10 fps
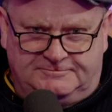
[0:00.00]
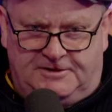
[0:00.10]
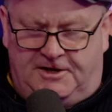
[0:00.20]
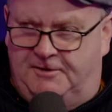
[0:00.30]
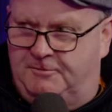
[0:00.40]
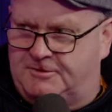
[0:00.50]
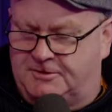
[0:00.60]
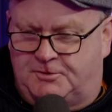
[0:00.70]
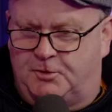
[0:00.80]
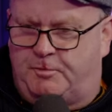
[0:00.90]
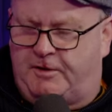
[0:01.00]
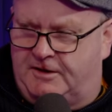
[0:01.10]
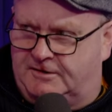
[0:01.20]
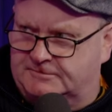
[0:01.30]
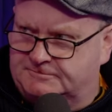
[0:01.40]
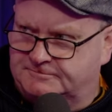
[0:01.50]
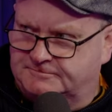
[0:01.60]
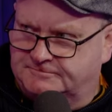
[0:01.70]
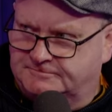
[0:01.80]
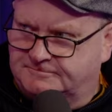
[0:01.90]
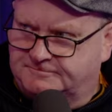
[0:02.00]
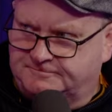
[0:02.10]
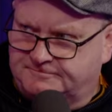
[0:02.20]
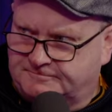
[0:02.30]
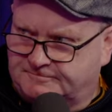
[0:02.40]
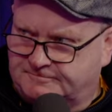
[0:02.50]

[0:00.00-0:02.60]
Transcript: Aye, which is two pair. And I, I would have a